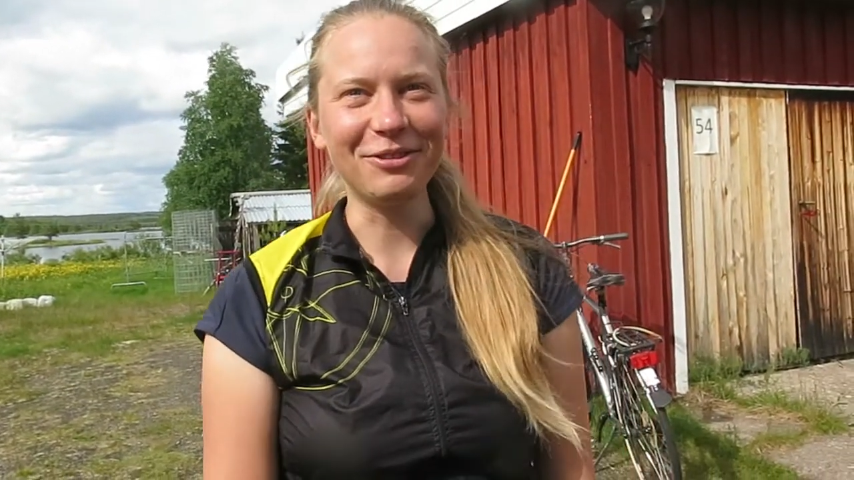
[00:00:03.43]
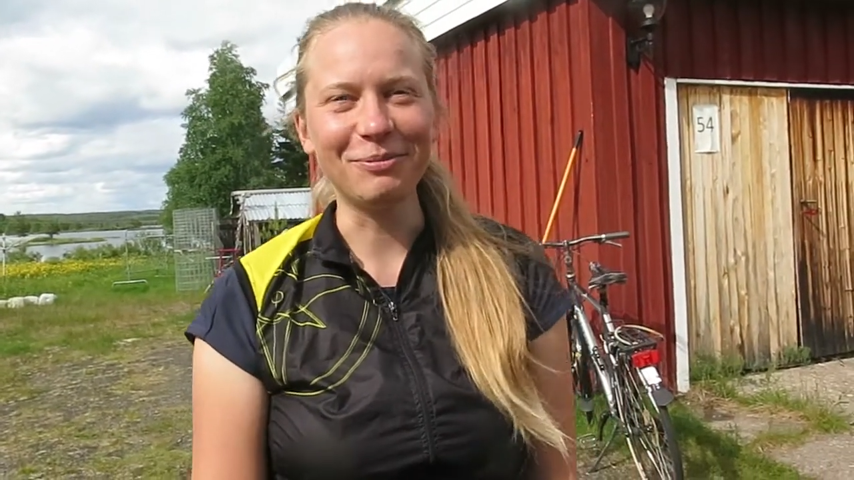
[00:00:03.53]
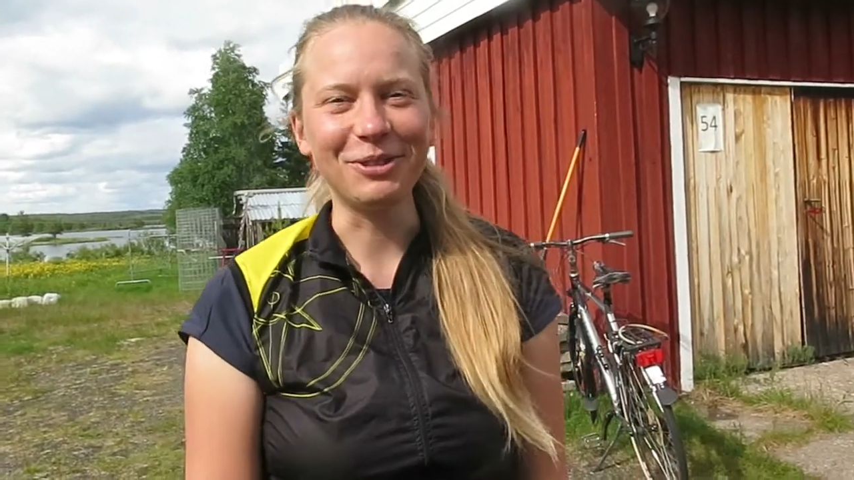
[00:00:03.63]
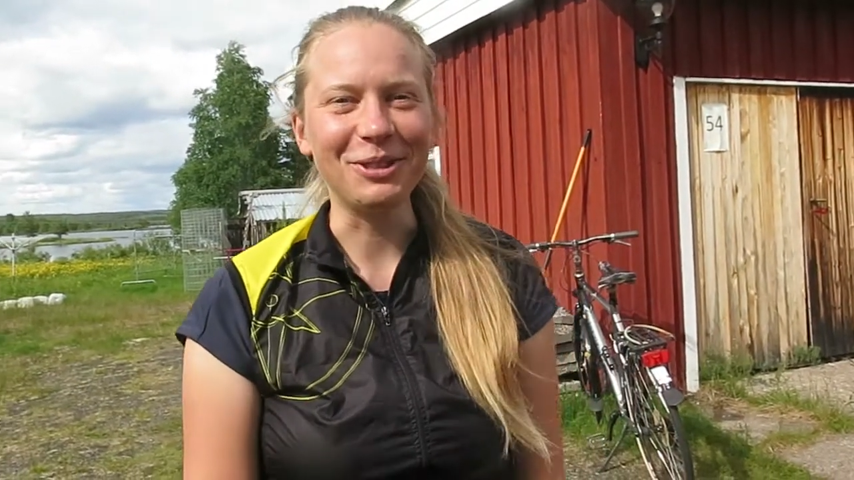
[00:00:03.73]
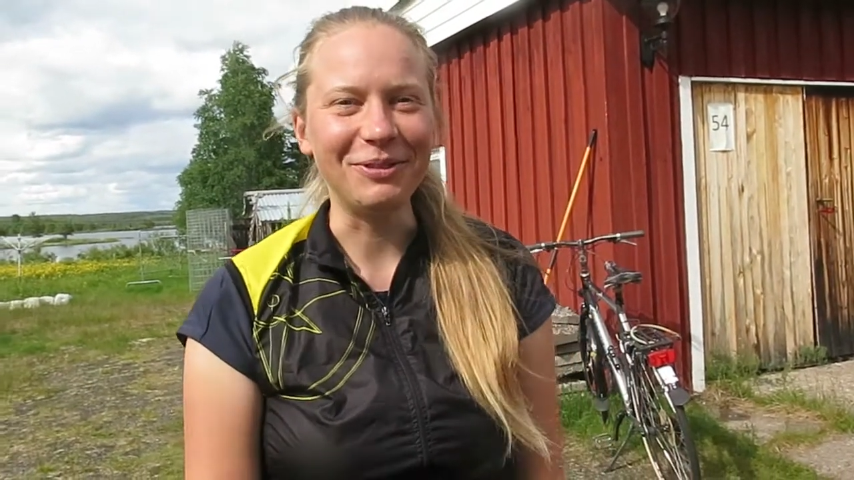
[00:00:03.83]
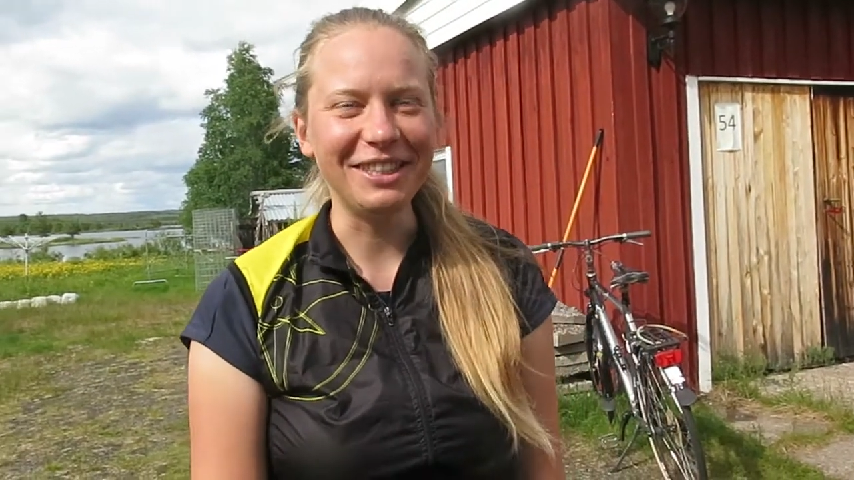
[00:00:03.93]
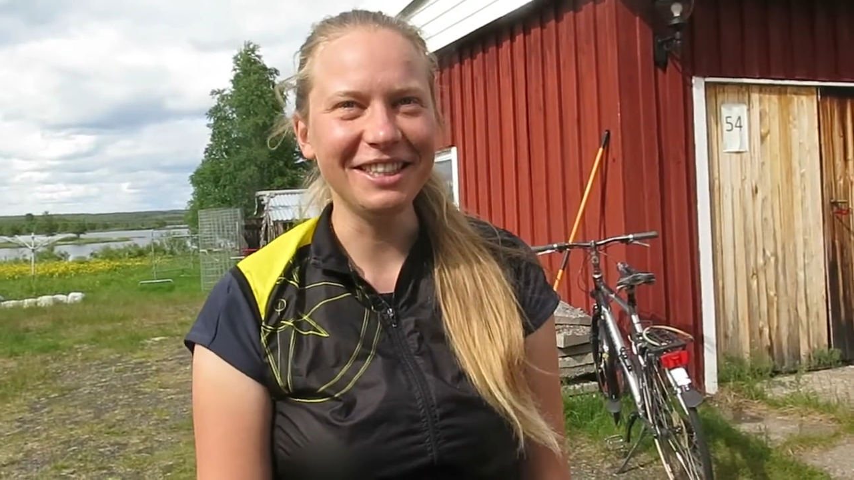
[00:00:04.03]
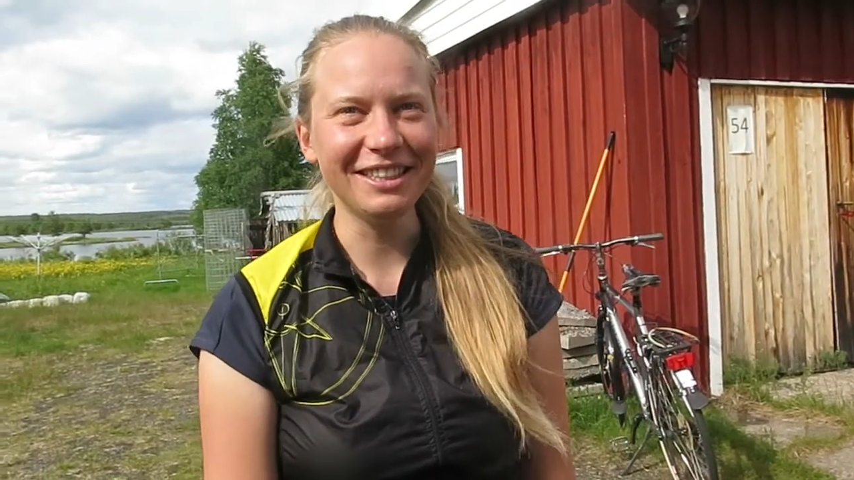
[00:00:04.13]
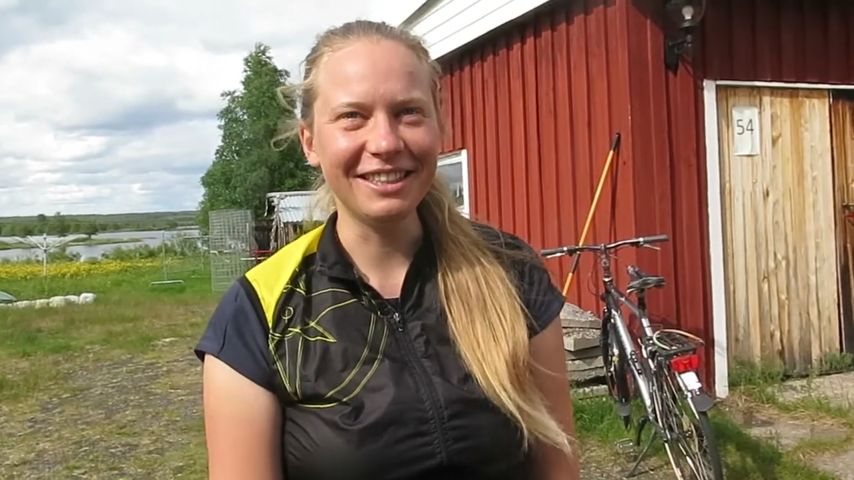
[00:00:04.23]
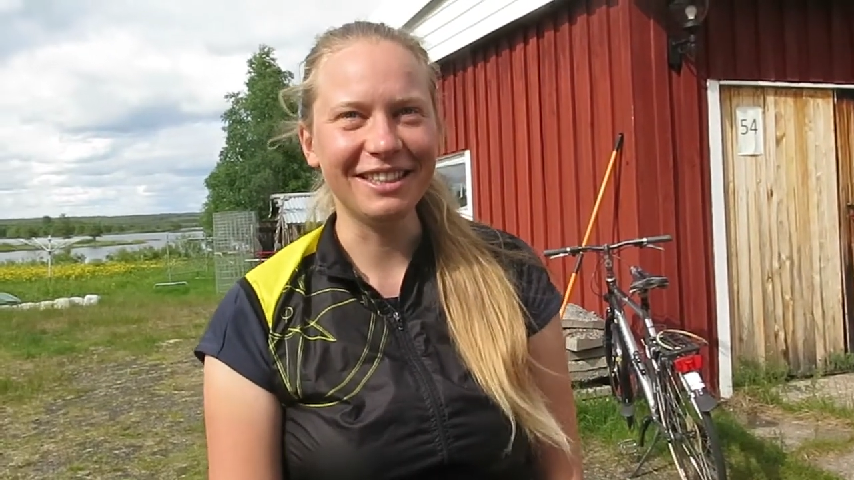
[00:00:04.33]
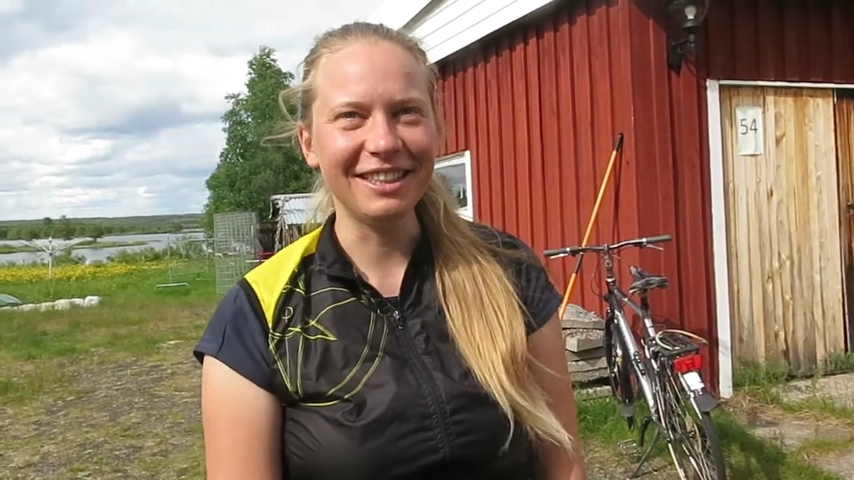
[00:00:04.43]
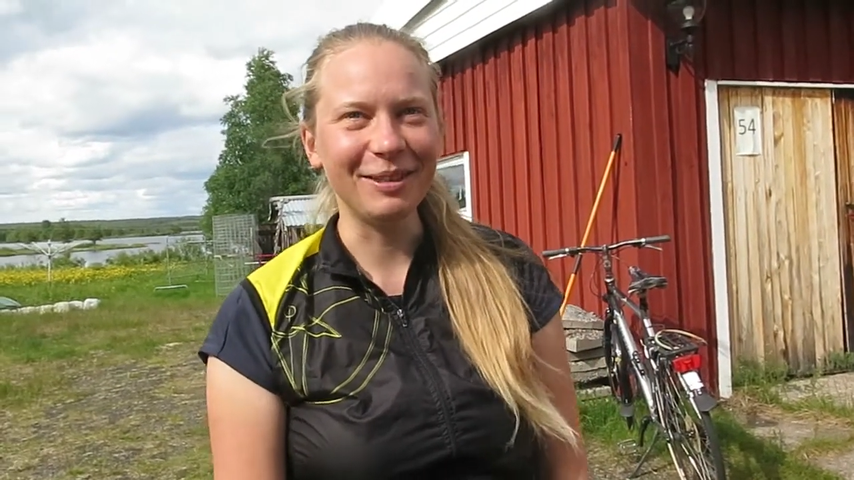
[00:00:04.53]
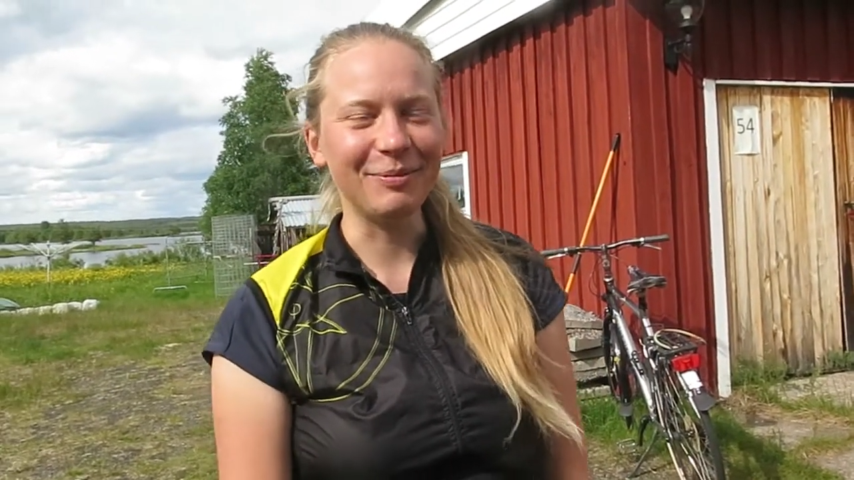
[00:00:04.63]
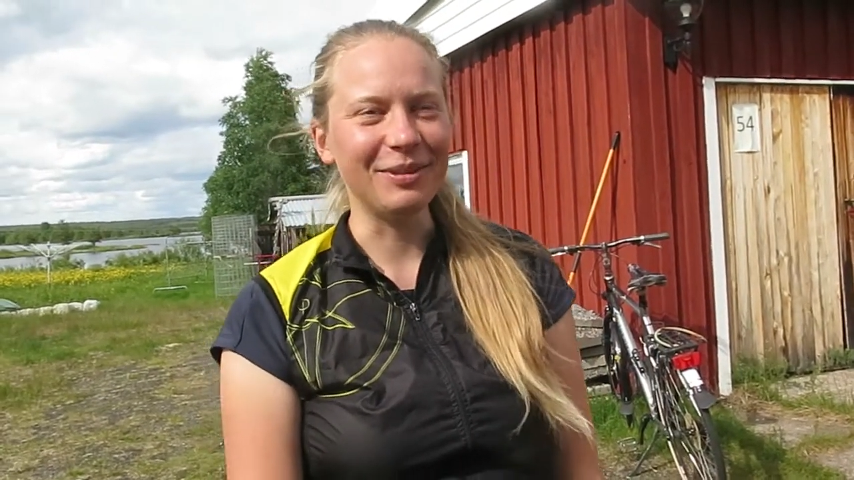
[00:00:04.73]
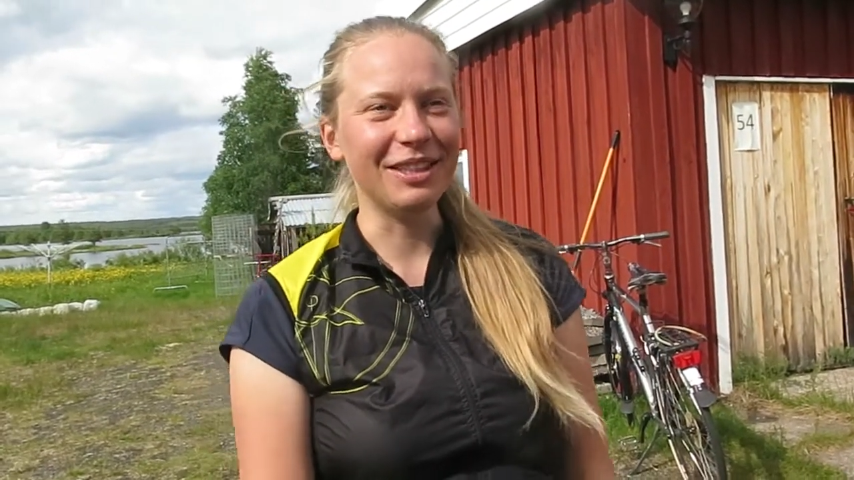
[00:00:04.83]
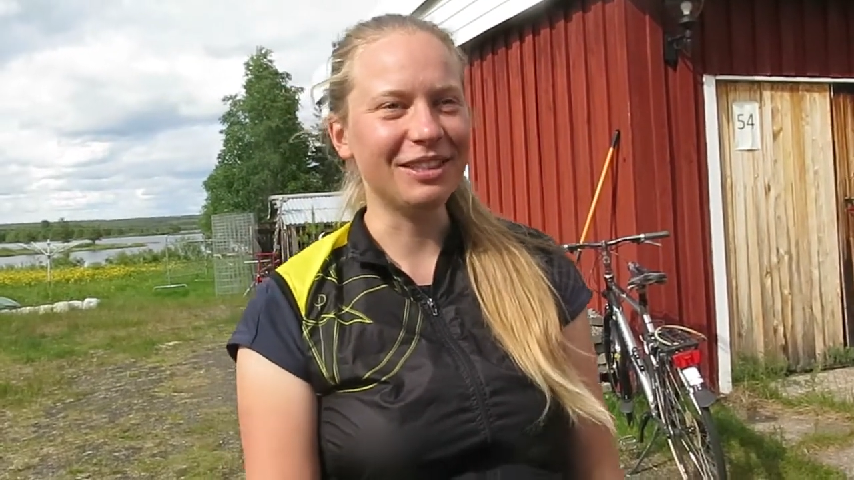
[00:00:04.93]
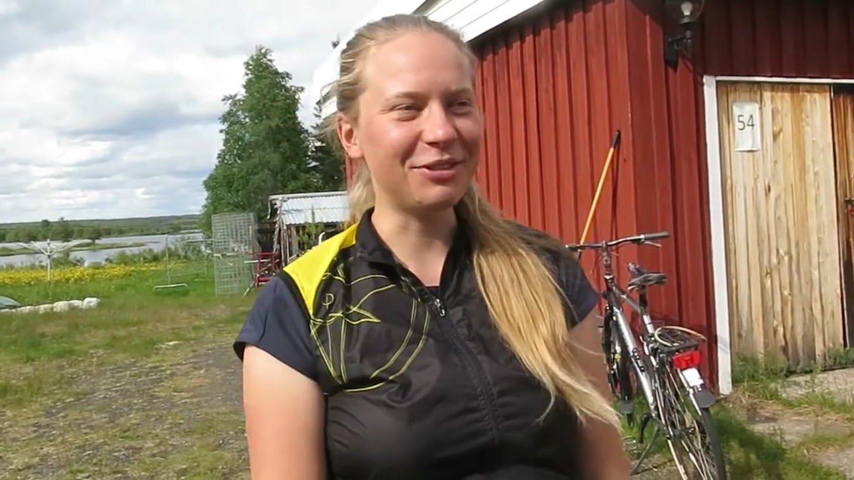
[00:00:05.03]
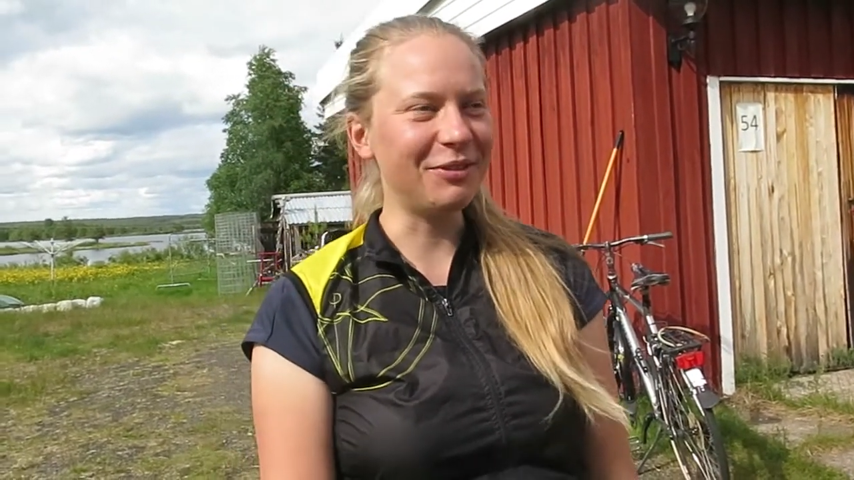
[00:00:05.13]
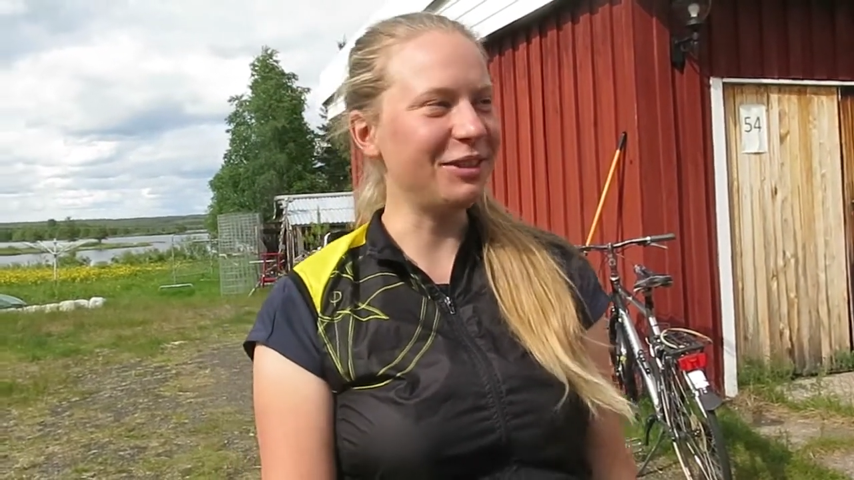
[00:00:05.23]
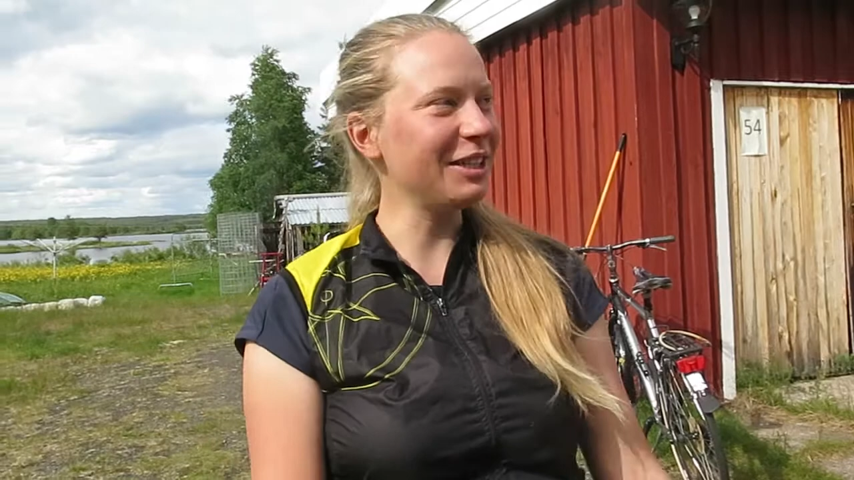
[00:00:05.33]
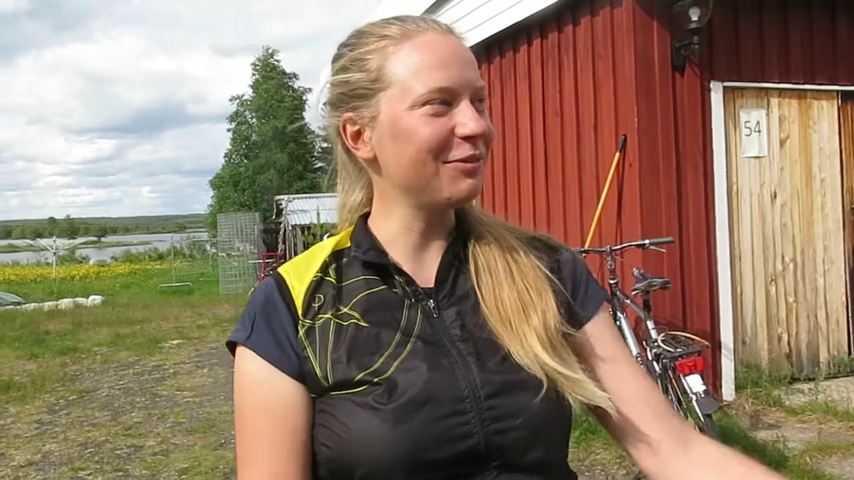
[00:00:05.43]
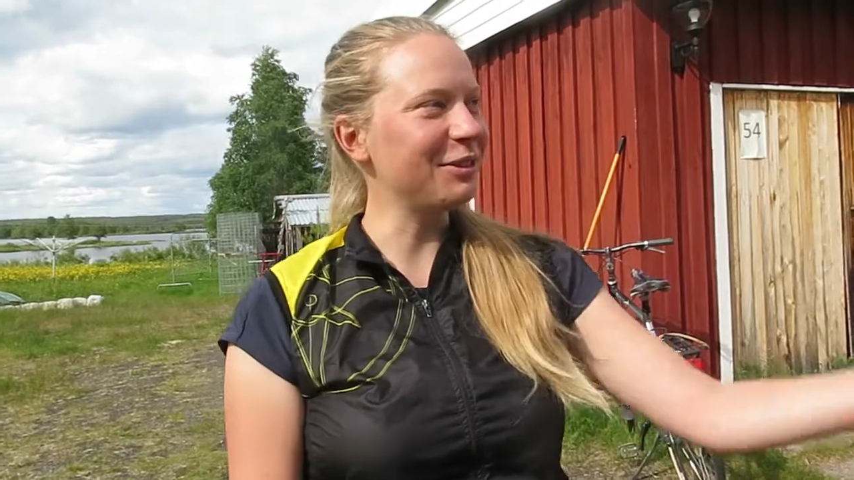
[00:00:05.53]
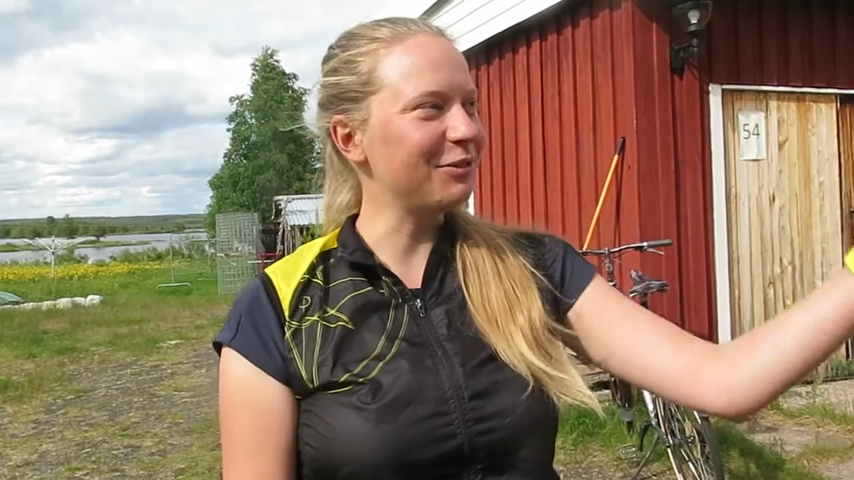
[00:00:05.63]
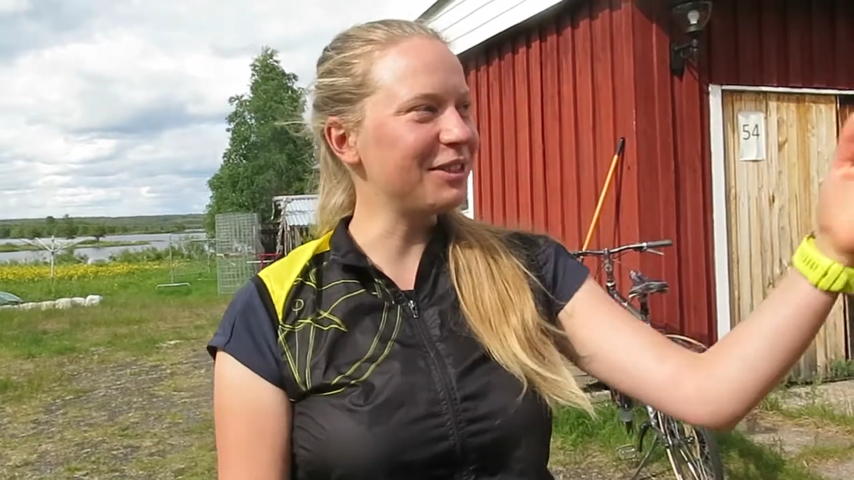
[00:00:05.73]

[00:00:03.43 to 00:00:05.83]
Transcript: from Germany and I'm traveling with